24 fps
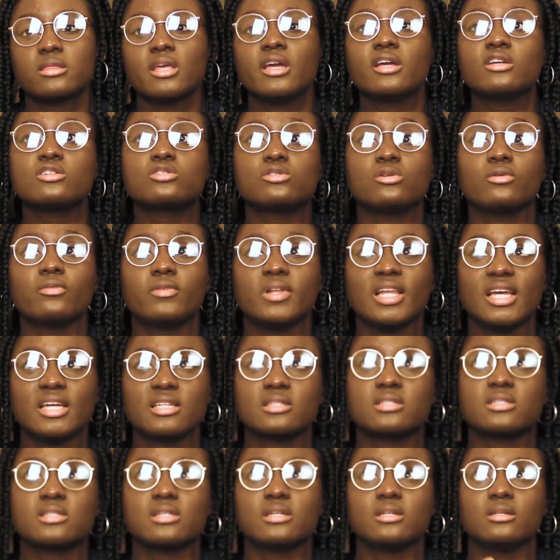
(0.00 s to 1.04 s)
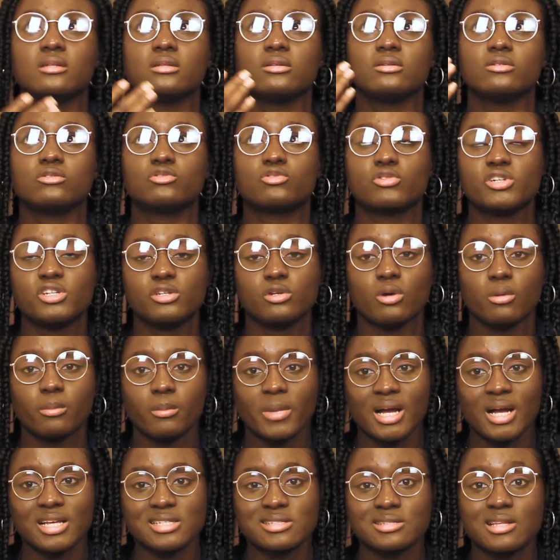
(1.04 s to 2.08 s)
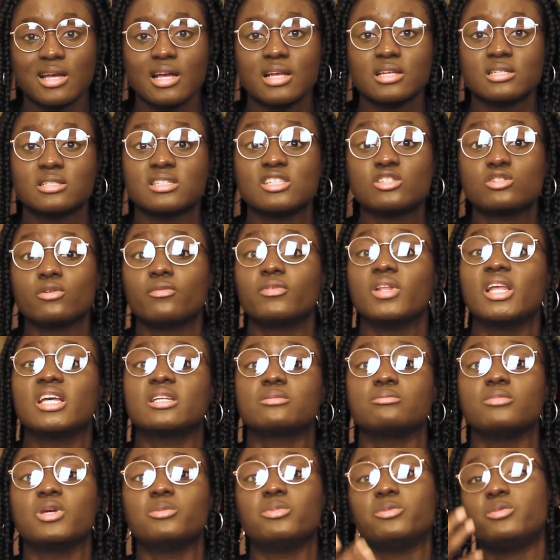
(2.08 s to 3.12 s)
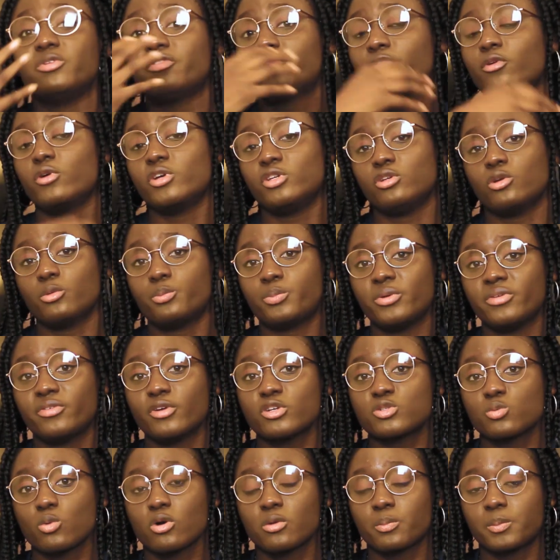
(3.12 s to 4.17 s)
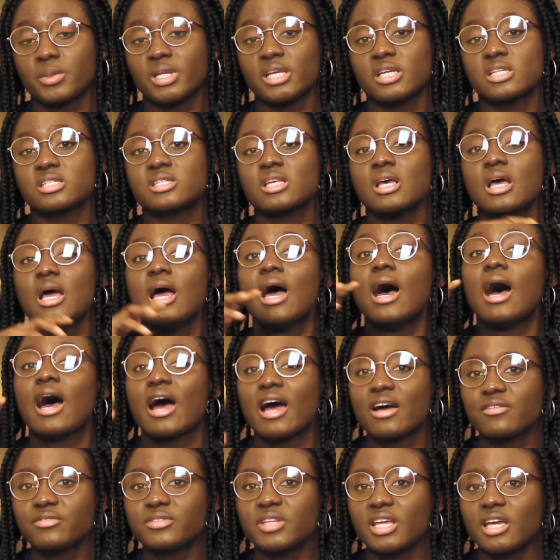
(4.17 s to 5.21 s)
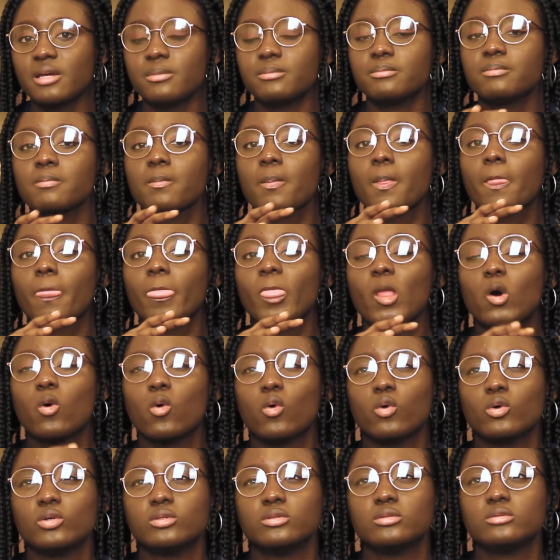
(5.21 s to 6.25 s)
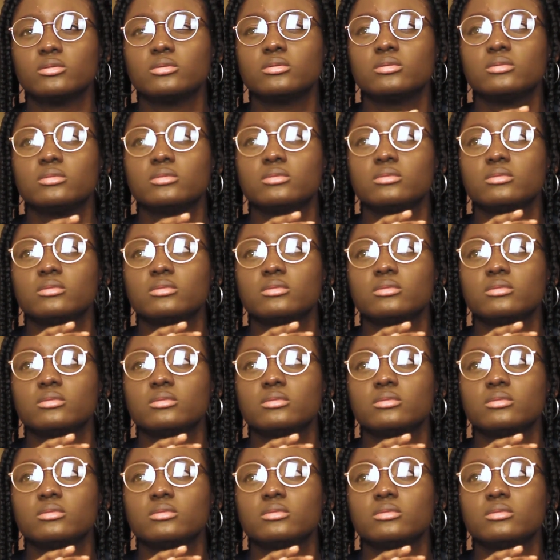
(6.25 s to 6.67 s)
things you've learned in during your masters things you've learned maybe before in your previous workplace have them on